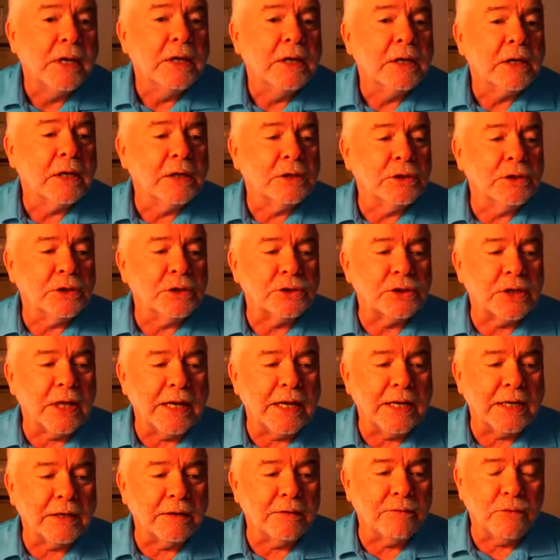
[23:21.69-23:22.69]
Because yeah. it's
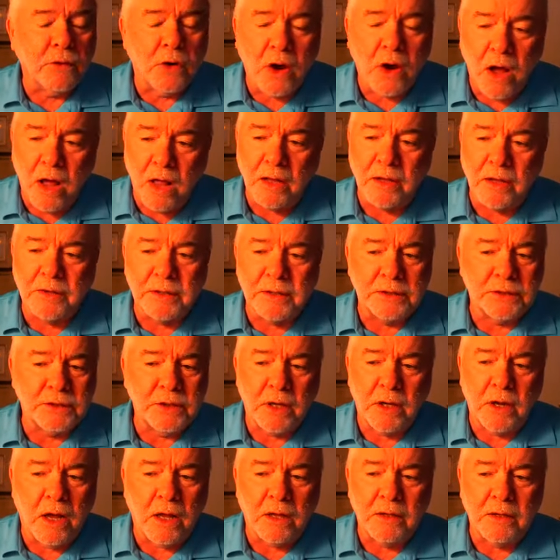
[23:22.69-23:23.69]
like for all of this,
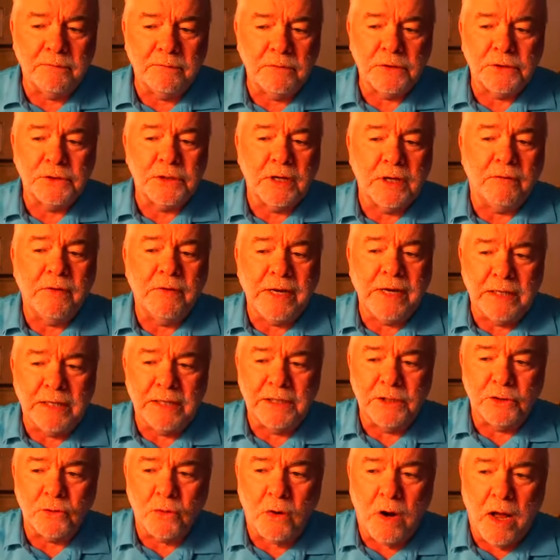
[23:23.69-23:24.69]
all of the stuff,
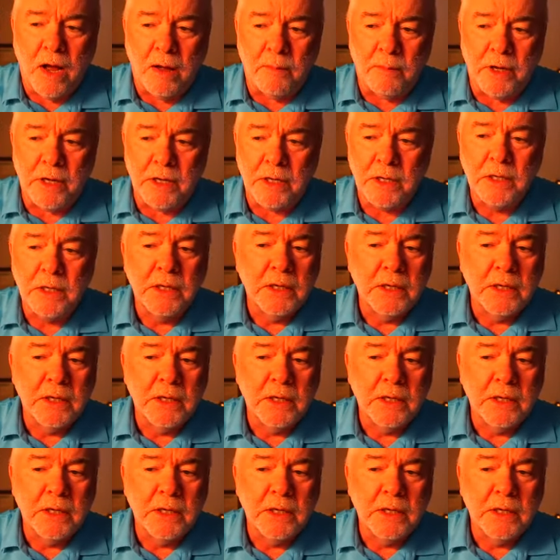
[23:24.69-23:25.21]
healing trauma,